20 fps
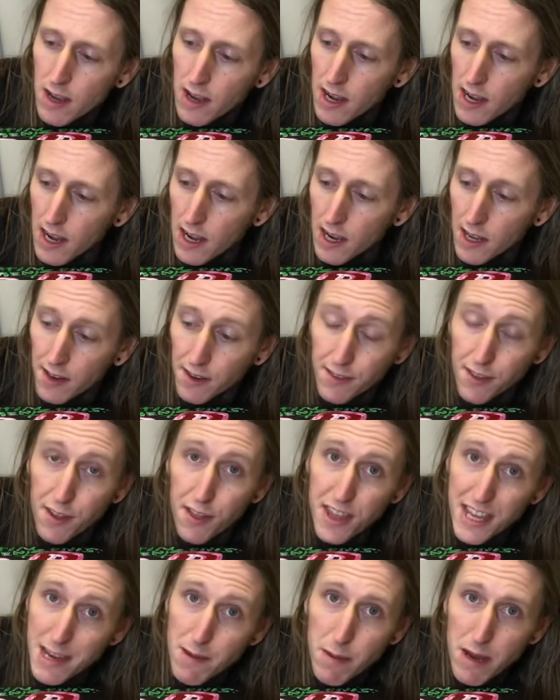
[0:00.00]
and the
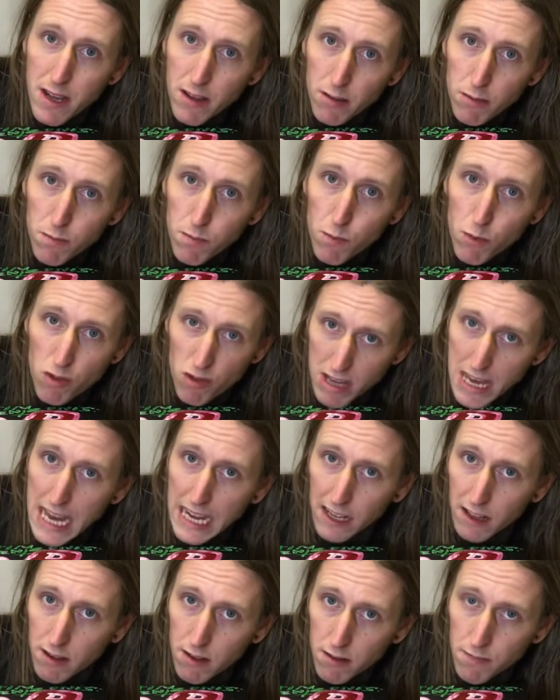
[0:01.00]
theme is
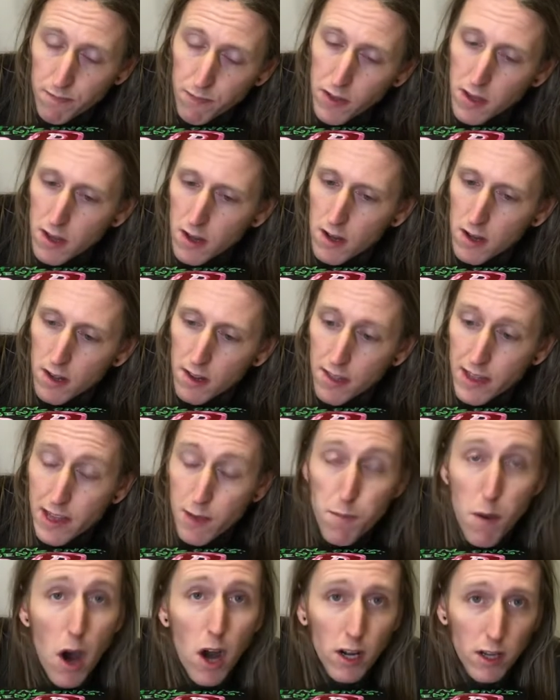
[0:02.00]
sex. This
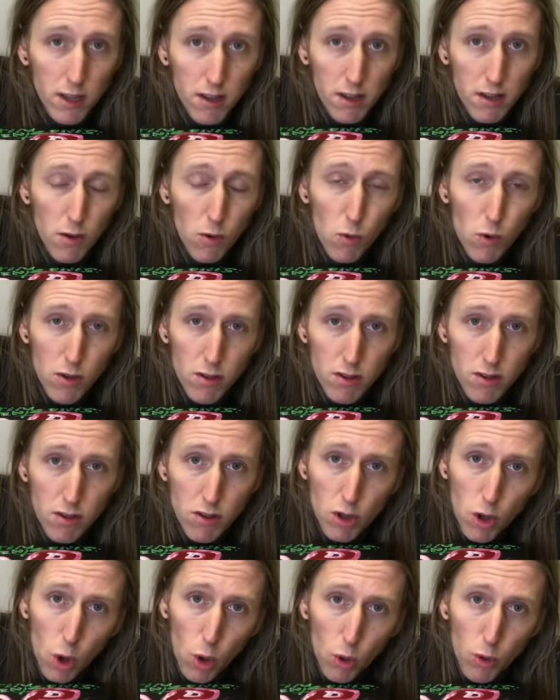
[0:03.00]
box was
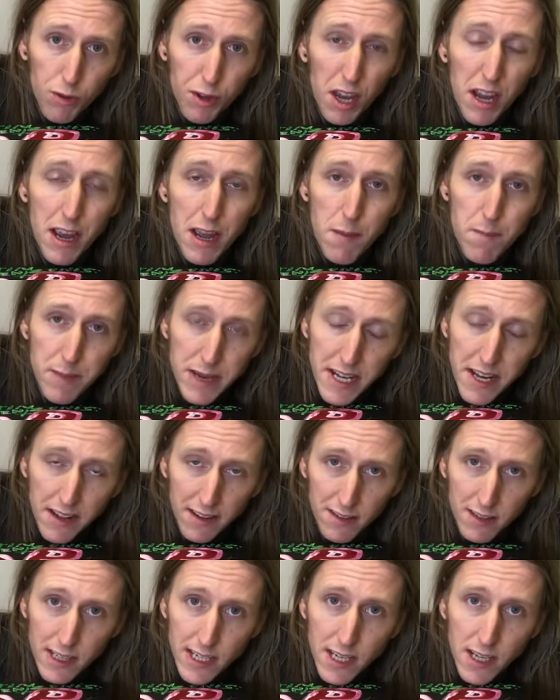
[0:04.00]
sold
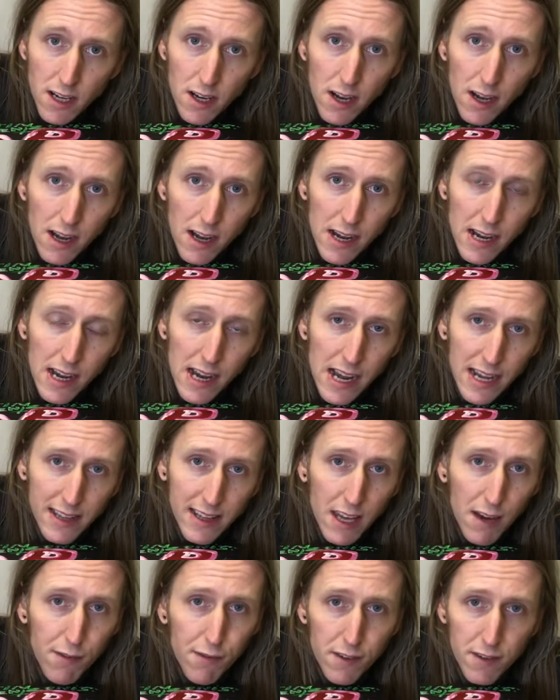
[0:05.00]
immediately at
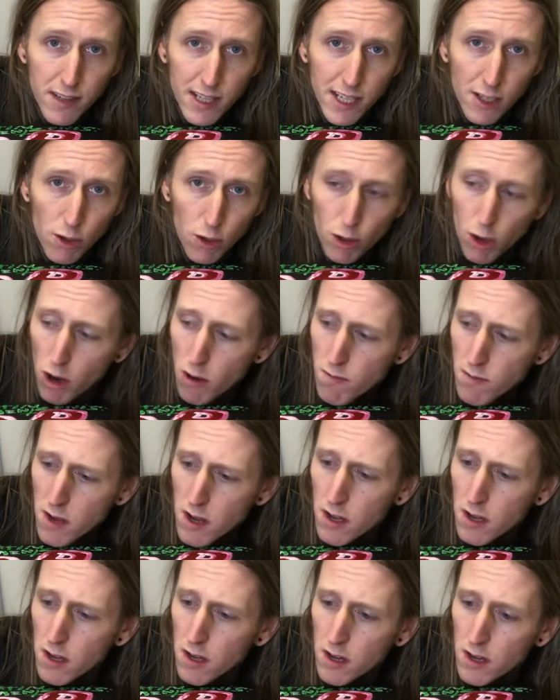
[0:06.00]
kaffi.com,
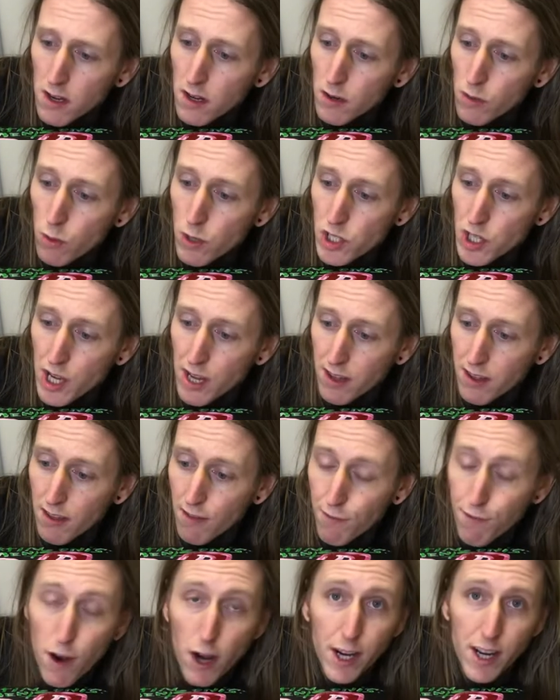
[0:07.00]
which is
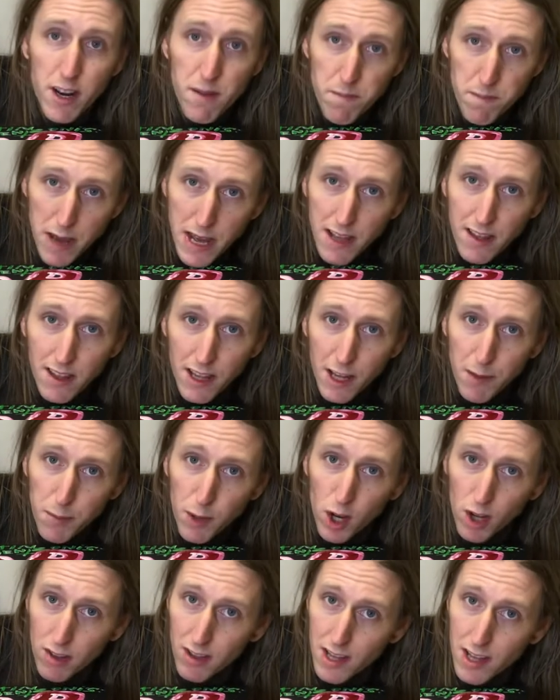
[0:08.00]
fucking amazing
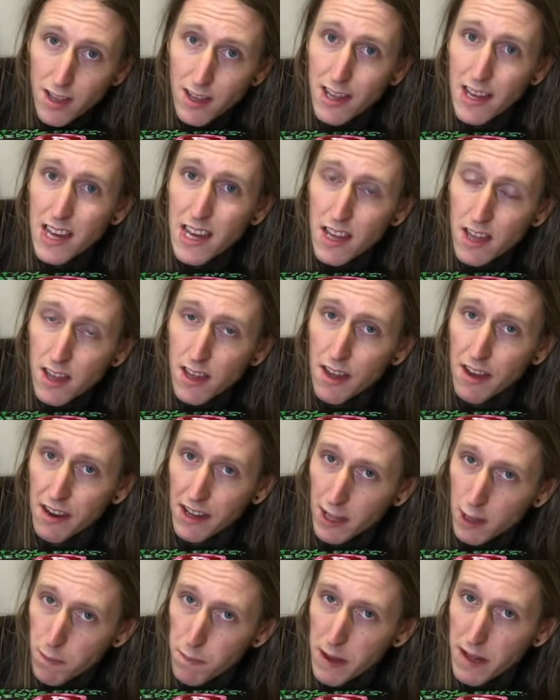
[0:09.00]
because this is an
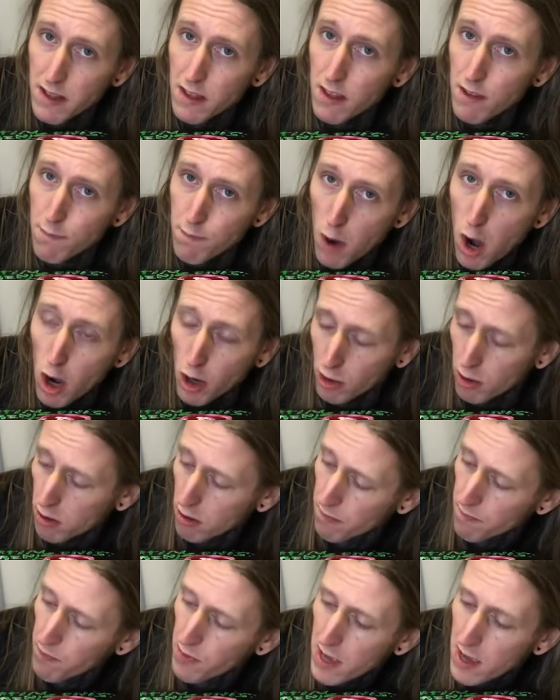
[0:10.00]
expensive
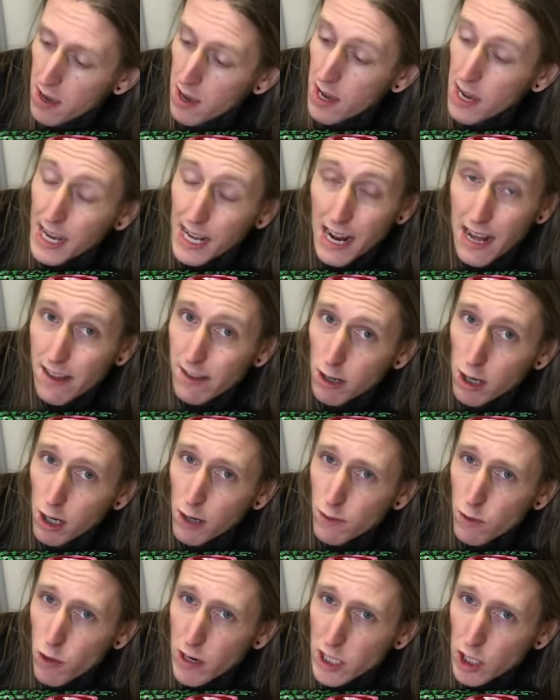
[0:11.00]
box. It has a lot
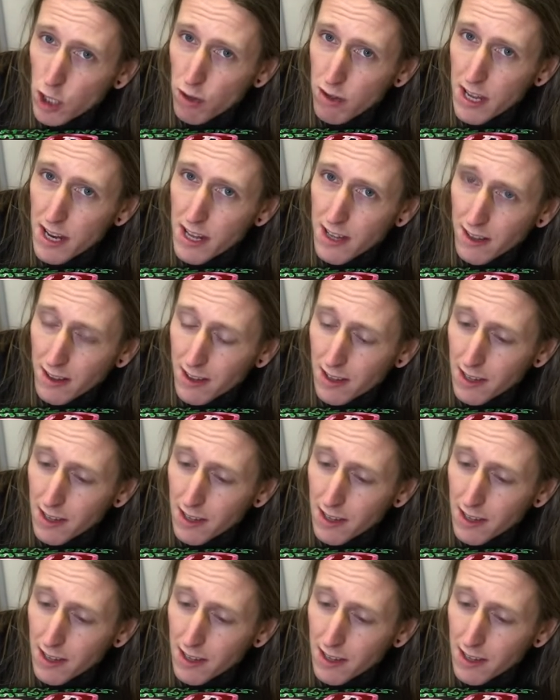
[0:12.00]
of treasures in it